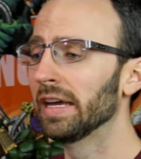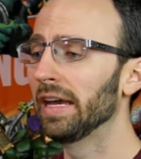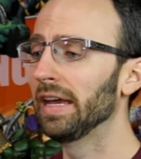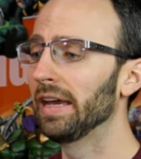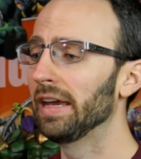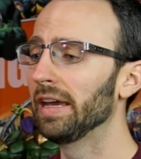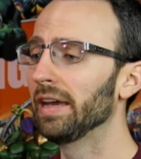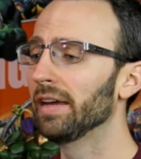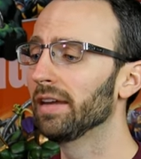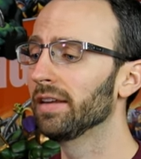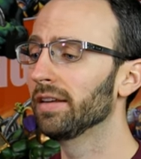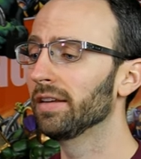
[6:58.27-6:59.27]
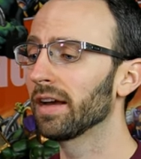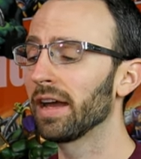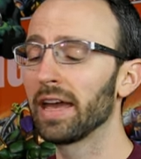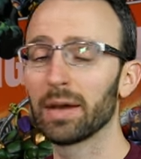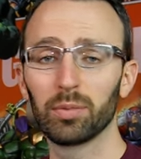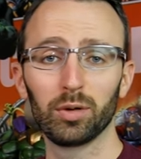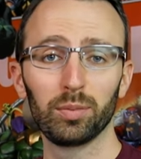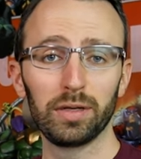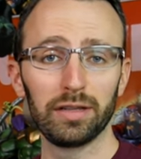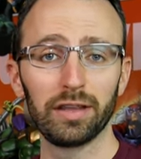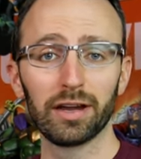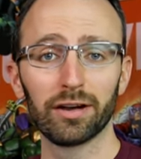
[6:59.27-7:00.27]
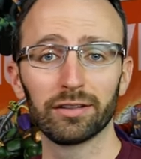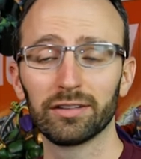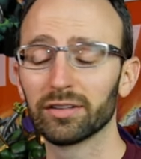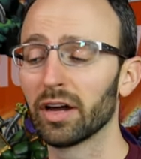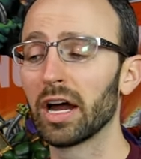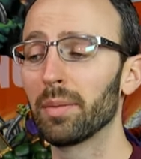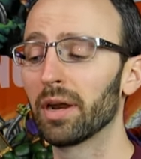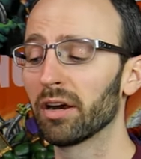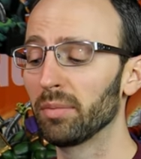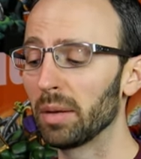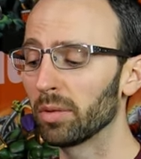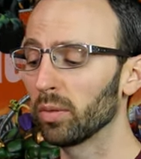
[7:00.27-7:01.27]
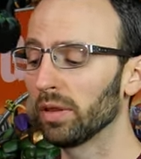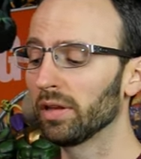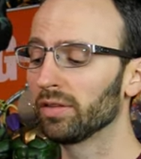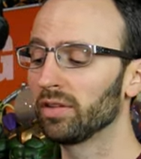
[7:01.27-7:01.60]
And I happened to be there at the time. And I remember when this